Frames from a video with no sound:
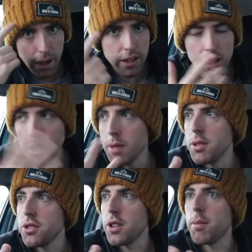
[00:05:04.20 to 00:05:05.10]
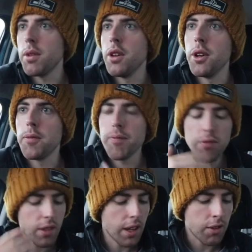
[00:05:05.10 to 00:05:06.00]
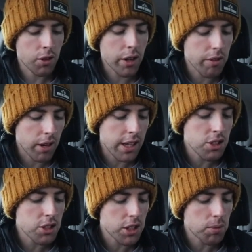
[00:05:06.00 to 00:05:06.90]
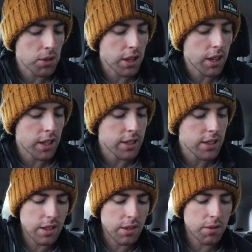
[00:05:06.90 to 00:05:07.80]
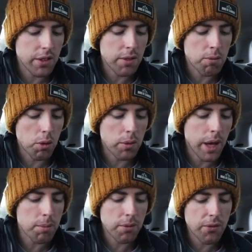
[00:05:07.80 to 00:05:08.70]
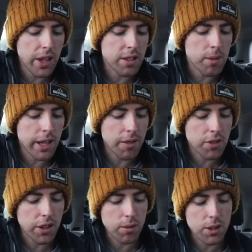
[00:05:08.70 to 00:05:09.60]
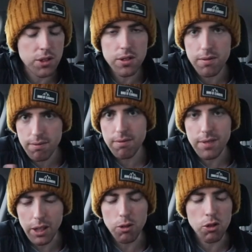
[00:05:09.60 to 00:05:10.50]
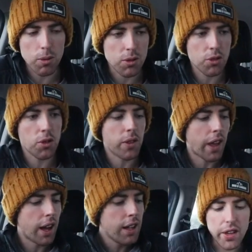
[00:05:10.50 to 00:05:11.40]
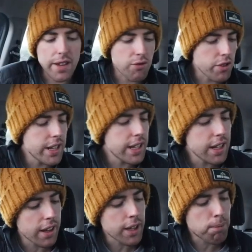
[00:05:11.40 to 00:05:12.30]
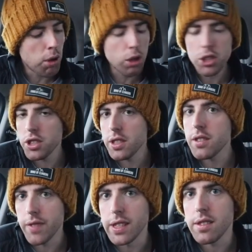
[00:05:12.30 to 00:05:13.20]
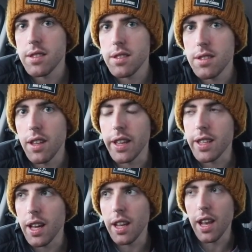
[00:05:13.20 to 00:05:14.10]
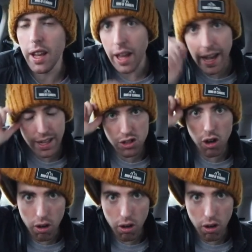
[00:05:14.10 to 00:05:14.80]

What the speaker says: Band of Climbers are up here. I have a great relationship with the guys, and they've put me up and fed me and everything, which, thank you so much for doing that. They've really, like, pushed this event, like, and hat